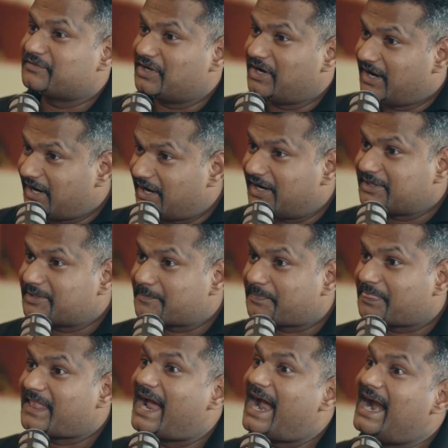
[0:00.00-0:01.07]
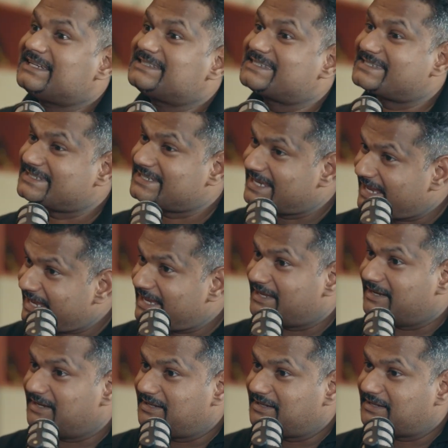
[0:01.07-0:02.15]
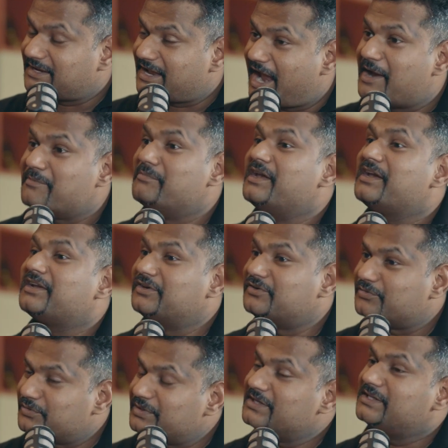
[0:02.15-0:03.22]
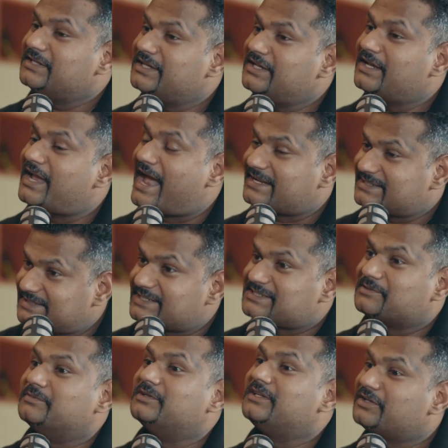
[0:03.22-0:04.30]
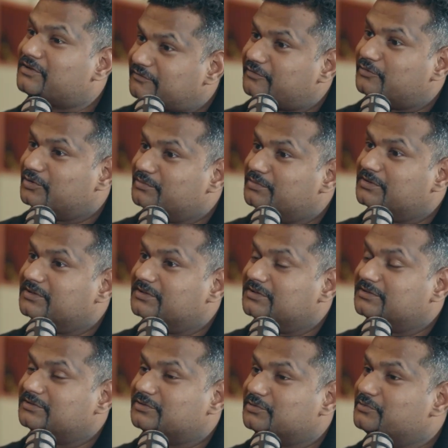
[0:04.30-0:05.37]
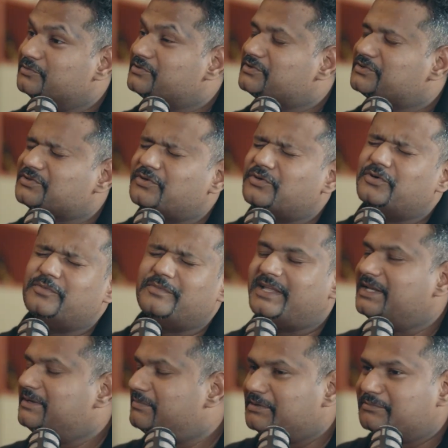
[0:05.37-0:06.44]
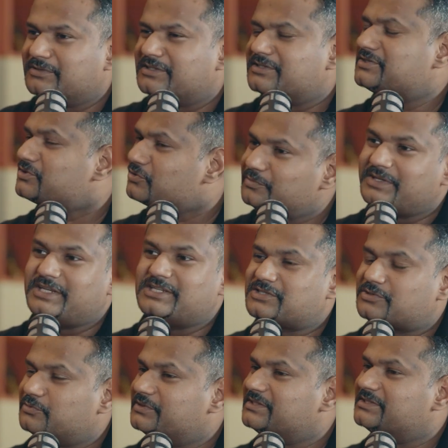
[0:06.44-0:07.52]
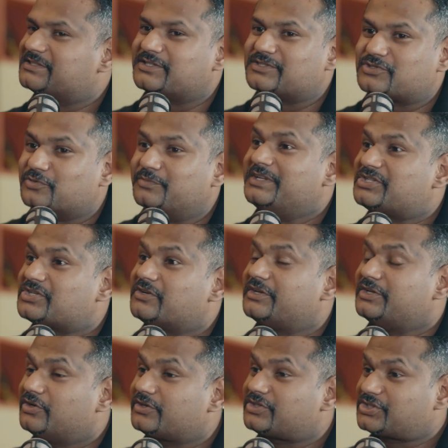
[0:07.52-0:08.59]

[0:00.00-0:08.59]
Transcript: of the heart, at scale, and make it really accessible and affordable to so many people and so many students and so many children. You're